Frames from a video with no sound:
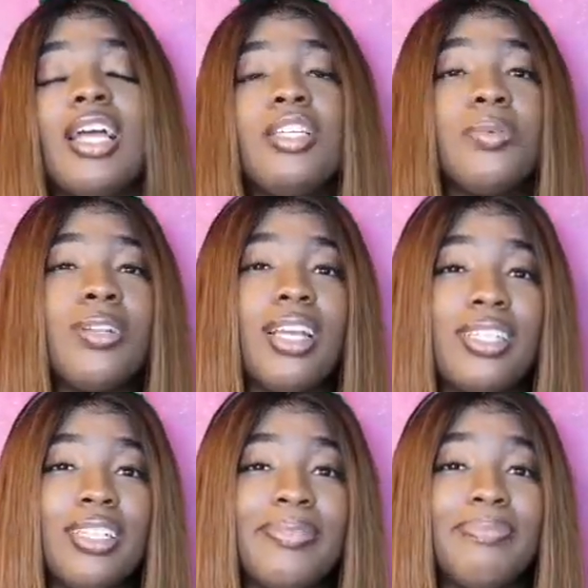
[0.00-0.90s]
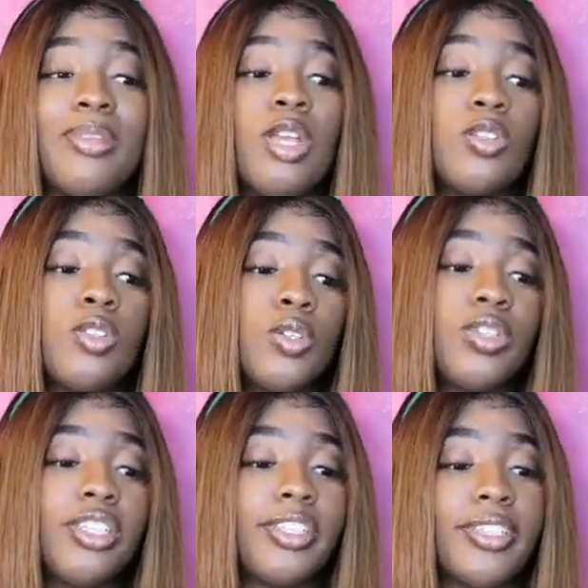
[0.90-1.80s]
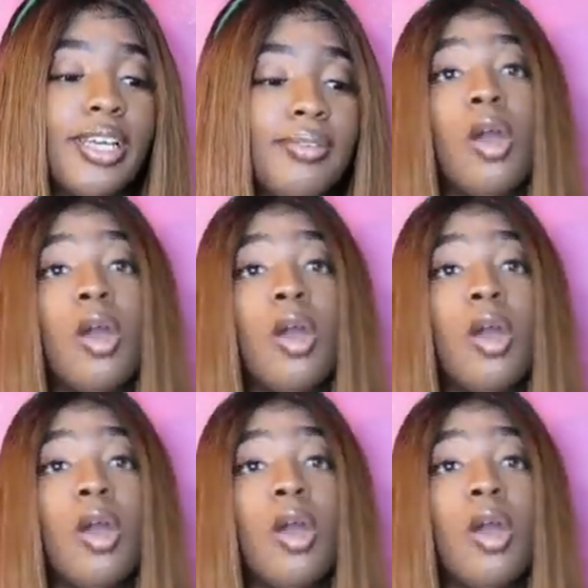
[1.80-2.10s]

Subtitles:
Didn't really like that. So then